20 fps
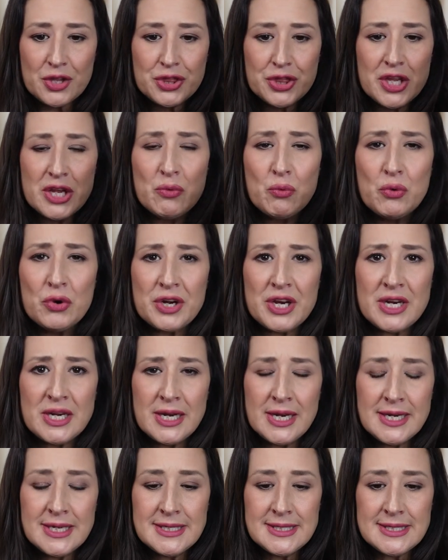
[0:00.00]
the
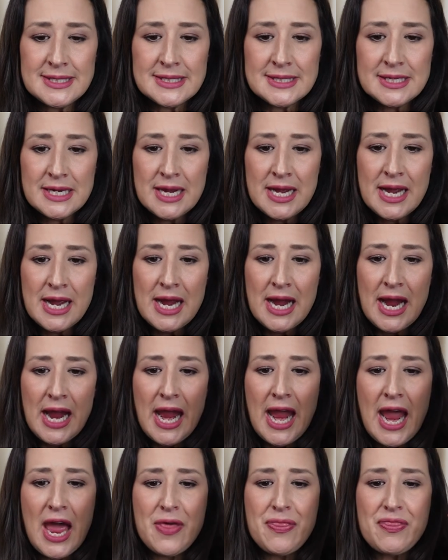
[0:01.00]
woodiness,
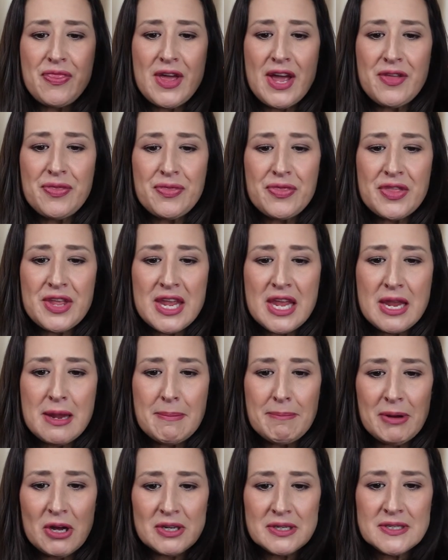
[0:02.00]
and then the
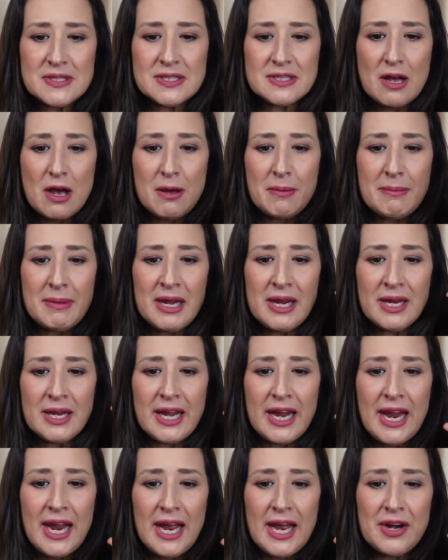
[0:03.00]
balsamic
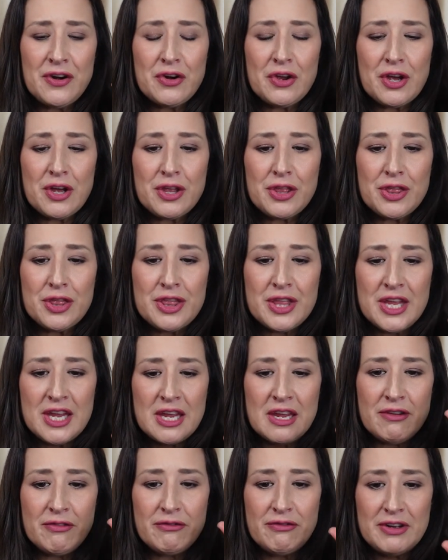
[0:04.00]
and uh,
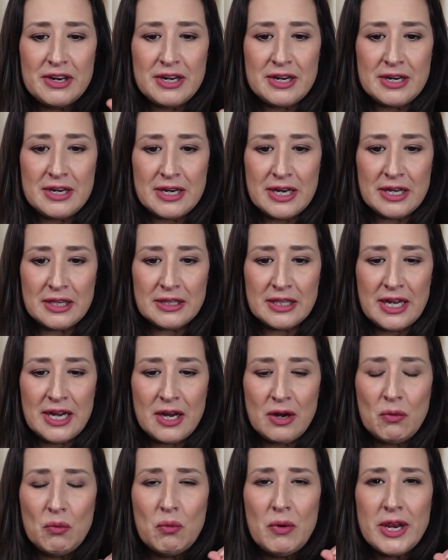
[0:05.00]
the vanilla
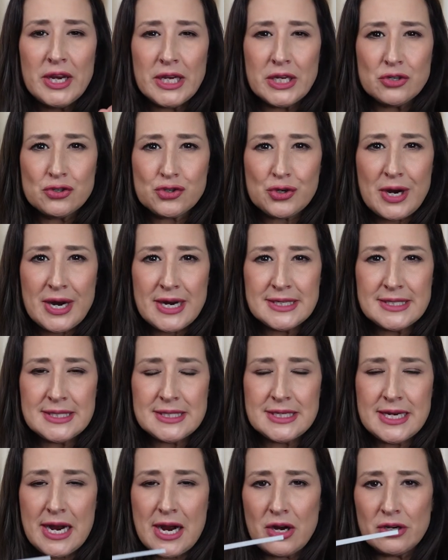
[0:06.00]
when it dries
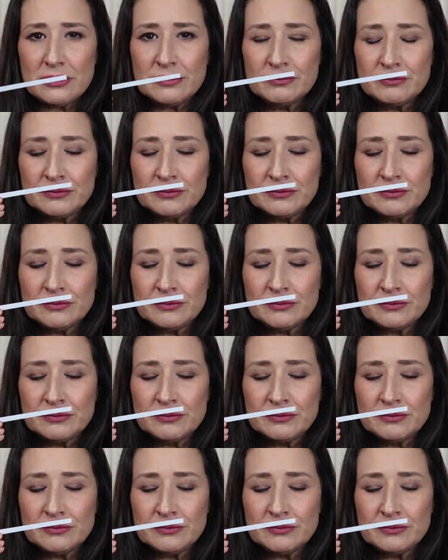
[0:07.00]
down.